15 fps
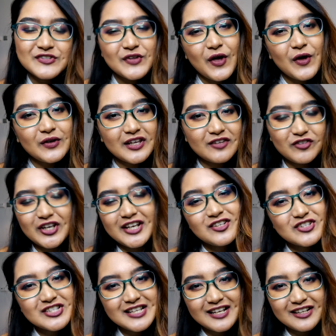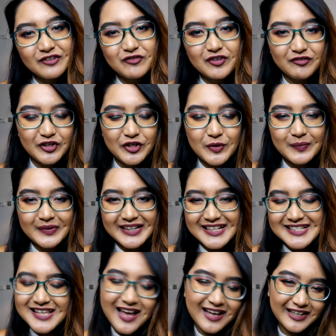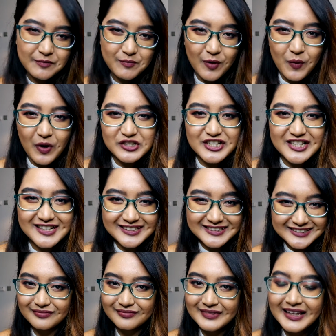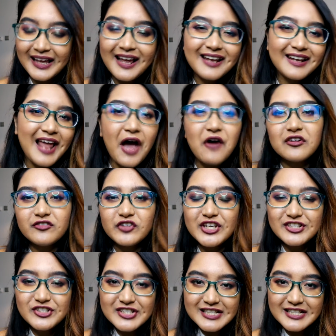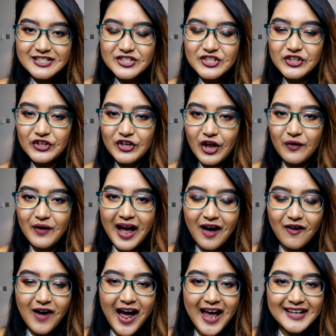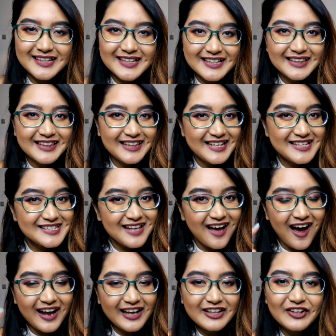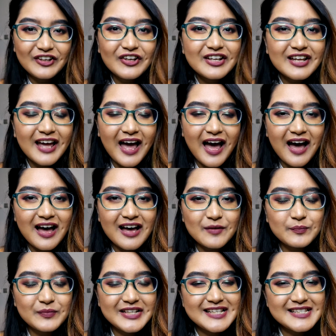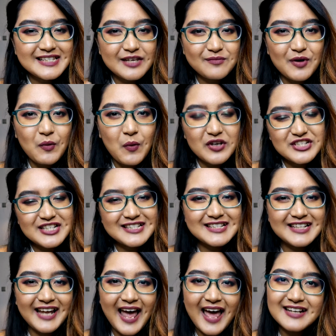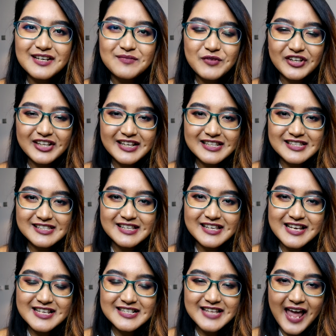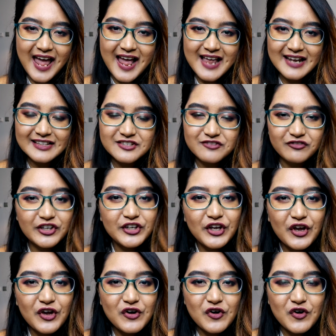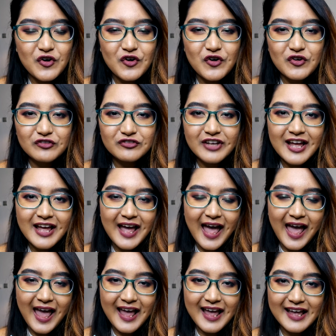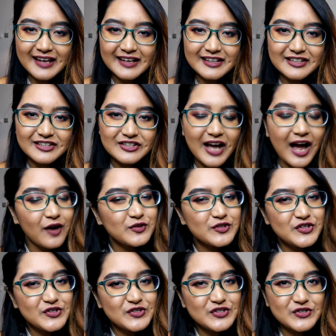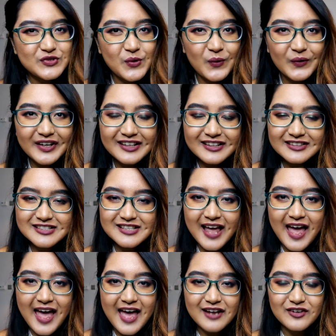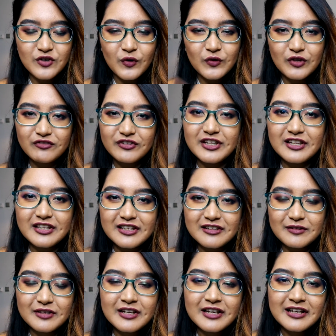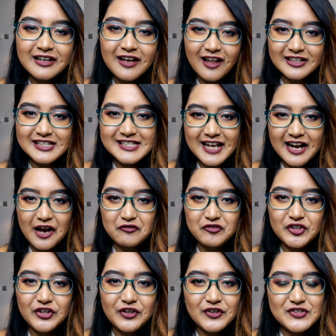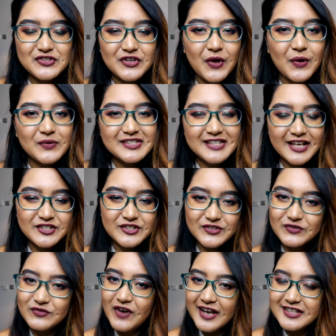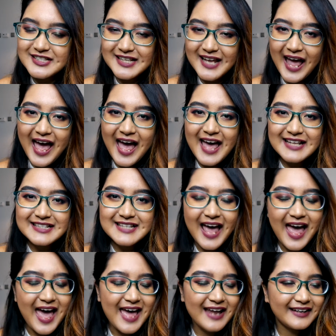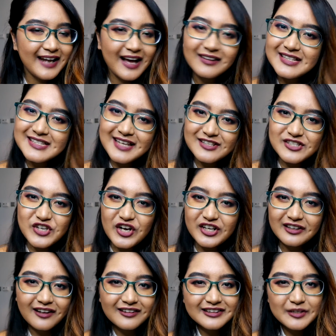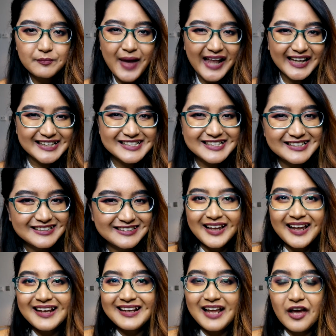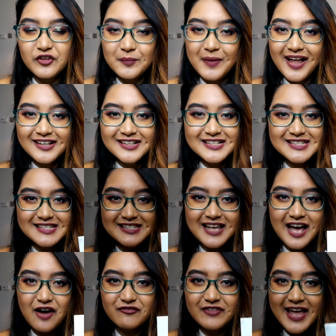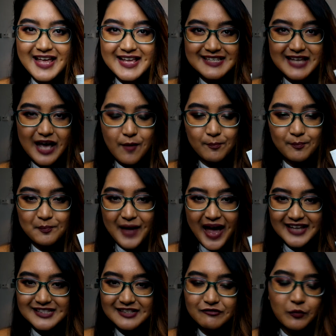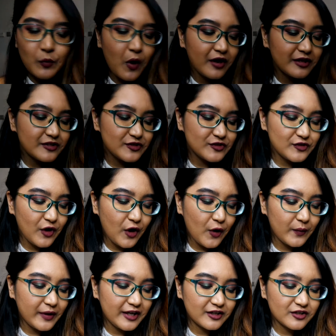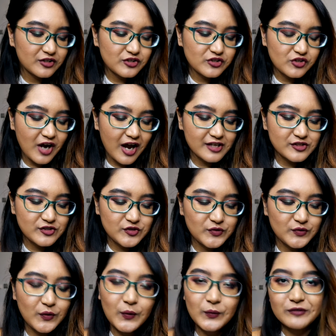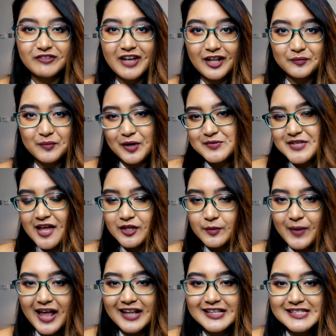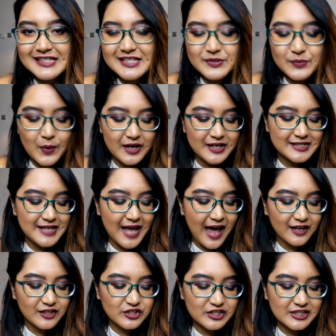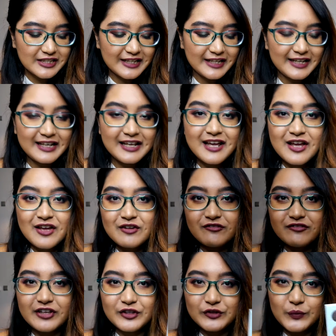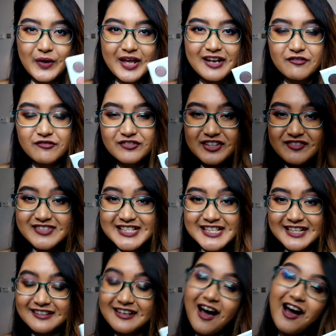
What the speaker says: So if you're interested in the review, please keep on watching. Now, if you're interested to know how I did this eye look, please keep on watching to the end. I'm going to insert a little video of a how-to tutorials and all of the colours that I've used, so stay tuned right to the end. And now let's get started on the palette. Now, the palette itself is a massive one, so in contrast to all of Colourpop's other palettes, this one is actually filled with 15